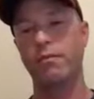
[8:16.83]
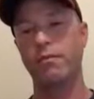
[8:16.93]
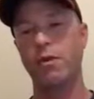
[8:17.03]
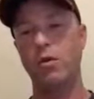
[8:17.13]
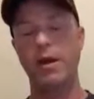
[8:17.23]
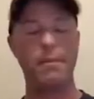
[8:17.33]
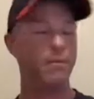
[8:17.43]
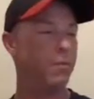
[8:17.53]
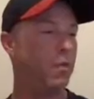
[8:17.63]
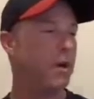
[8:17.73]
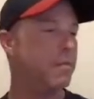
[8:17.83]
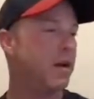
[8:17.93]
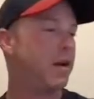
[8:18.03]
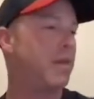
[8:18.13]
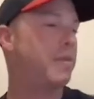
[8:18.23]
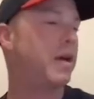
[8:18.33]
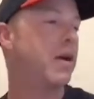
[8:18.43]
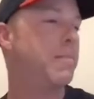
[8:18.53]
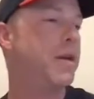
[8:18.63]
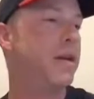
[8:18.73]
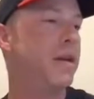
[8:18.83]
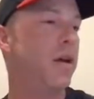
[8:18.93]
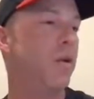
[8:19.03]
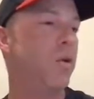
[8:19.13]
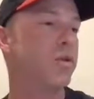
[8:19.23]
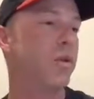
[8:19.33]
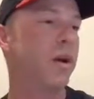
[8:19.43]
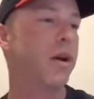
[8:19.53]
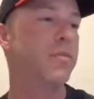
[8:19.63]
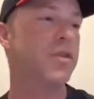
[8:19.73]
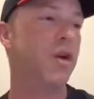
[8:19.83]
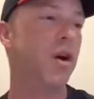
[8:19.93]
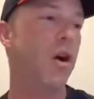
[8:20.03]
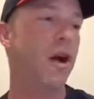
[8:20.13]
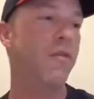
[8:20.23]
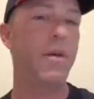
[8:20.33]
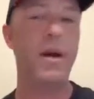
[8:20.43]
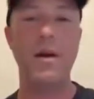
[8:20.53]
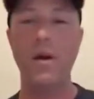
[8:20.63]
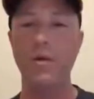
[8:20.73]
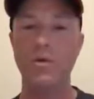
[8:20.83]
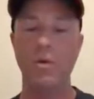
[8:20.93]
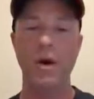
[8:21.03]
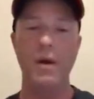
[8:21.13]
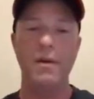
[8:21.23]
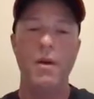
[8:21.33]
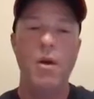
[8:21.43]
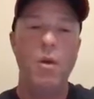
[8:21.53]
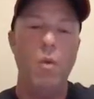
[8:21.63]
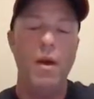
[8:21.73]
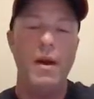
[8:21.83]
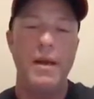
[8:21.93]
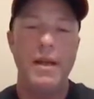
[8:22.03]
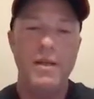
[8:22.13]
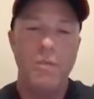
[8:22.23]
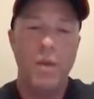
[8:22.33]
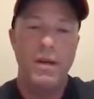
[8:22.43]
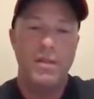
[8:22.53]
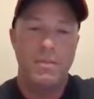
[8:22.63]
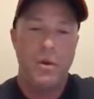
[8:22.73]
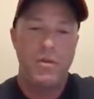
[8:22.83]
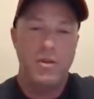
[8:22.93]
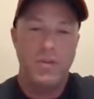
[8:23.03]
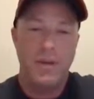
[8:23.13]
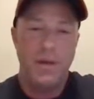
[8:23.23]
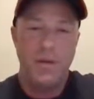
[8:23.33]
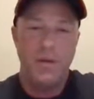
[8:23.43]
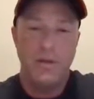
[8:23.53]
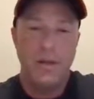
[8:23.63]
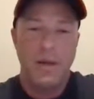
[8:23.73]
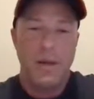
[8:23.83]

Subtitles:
Okay. Well, I'm not going to beat a dead horse when it comes to GAR. Everybody knows what it is, when it's supposed to be used.